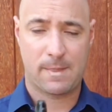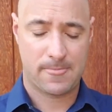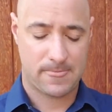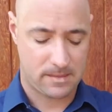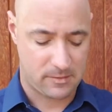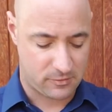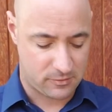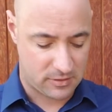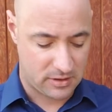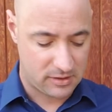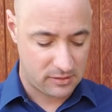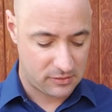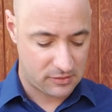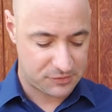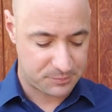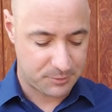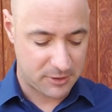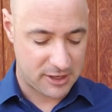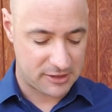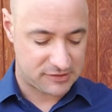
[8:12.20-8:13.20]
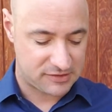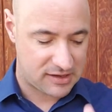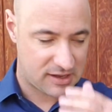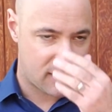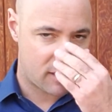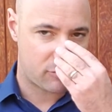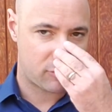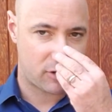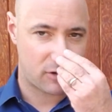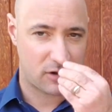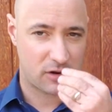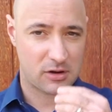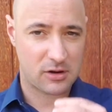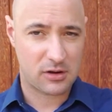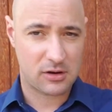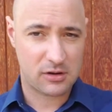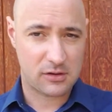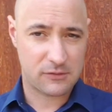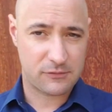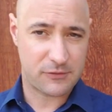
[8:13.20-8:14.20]
All right, let's play it
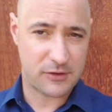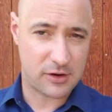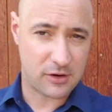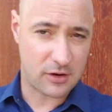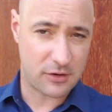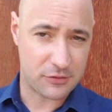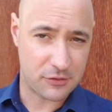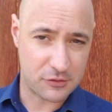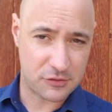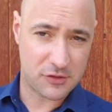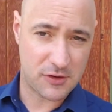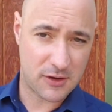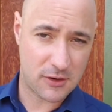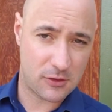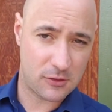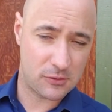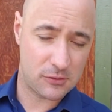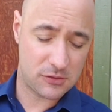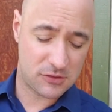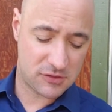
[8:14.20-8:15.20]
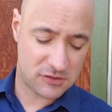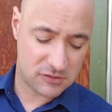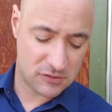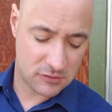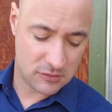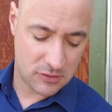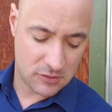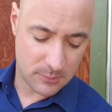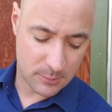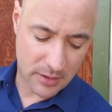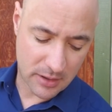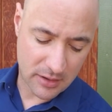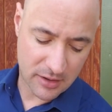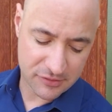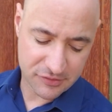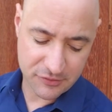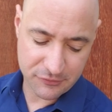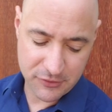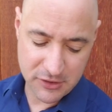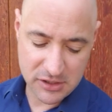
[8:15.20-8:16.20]
together. Figure out those notes.
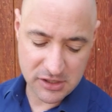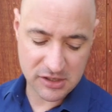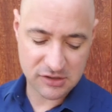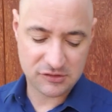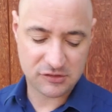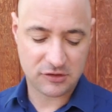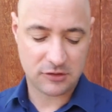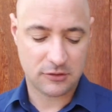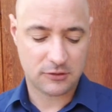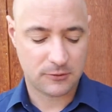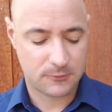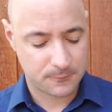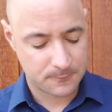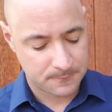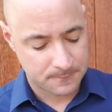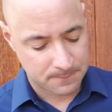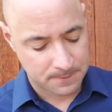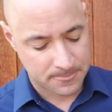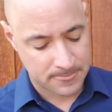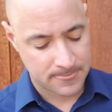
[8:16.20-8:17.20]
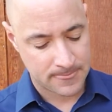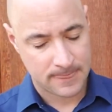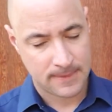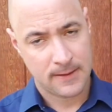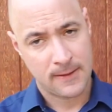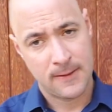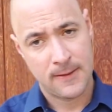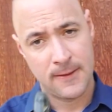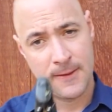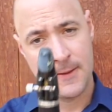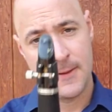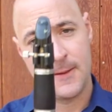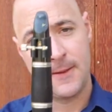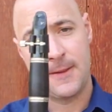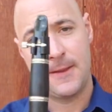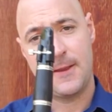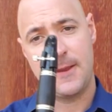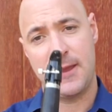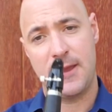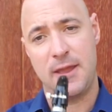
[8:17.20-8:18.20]
Pause if you need to.
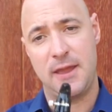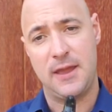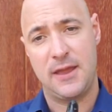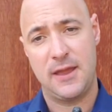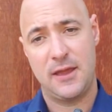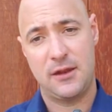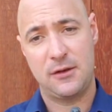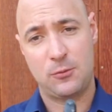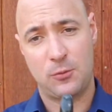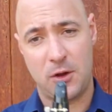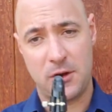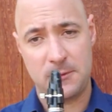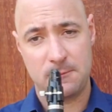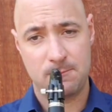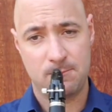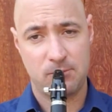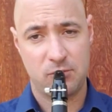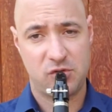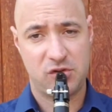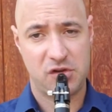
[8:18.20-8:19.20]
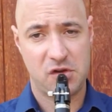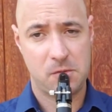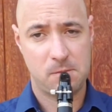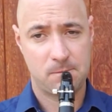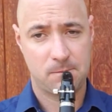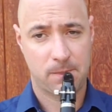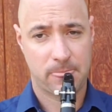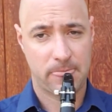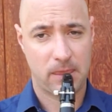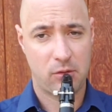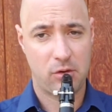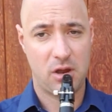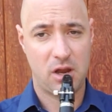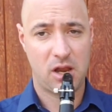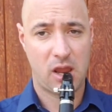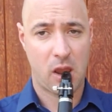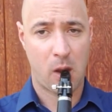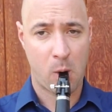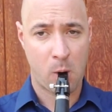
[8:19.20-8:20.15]
And 1, 2, ready.